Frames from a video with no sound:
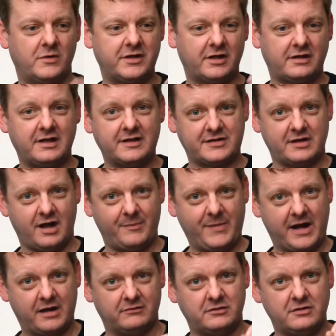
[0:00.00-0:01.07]
One of the things
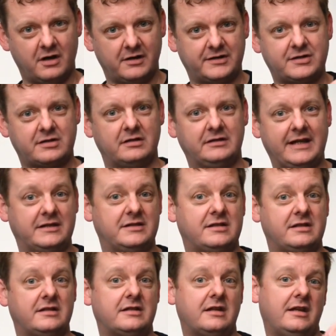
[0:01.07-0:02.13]
about nice
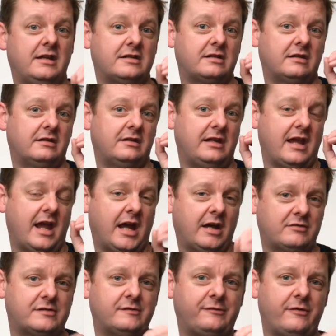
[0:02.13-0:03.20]
lenses is that the
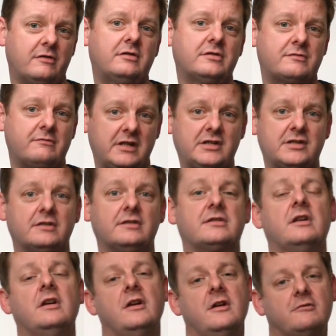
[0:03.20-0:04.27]
out of focus
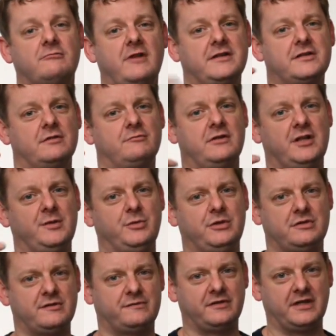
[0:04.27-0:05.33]
regions render really
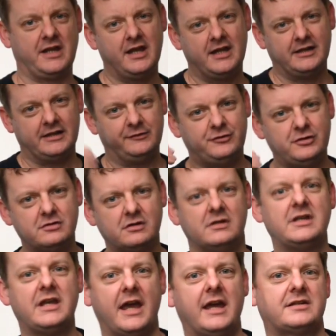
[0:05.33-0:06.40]
beautifully. If you
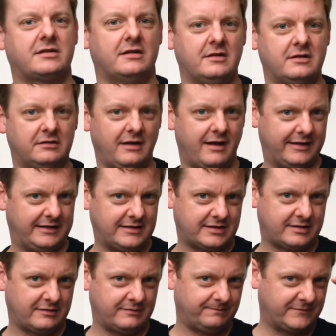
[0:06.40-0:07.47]
can get
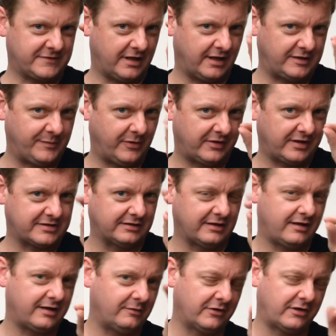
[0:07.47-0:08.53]
lights, tiny pockets of
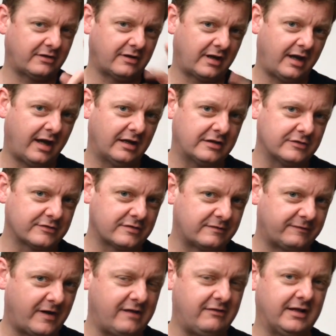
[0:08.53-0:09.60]
light, whether they're candles or
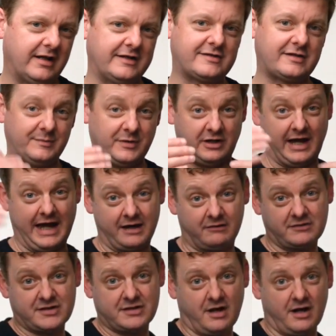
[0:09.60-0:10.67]
fairy lights, to be
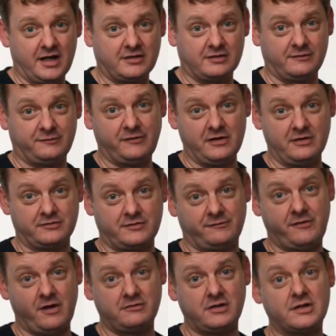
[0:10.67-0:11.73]
outside of the field of
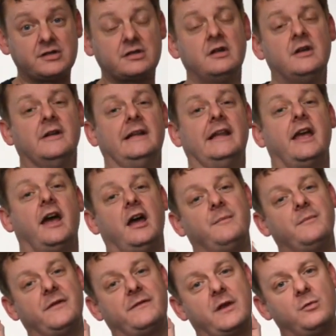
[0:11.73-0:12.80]
focus,
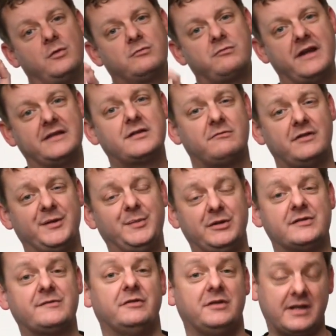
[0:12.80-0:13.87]
they will render really beautifully.